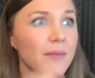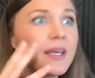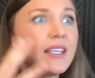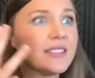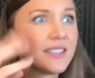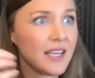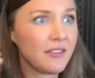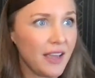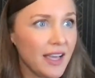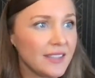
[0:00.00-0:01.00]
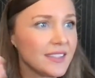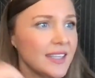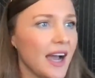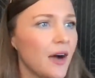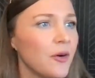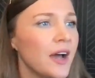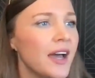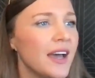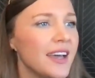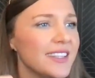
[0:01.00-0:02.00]
I'm in safe hands now.
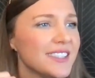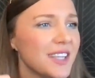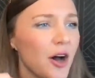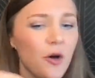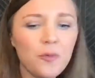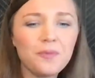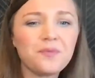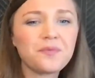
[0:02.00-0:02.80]
And so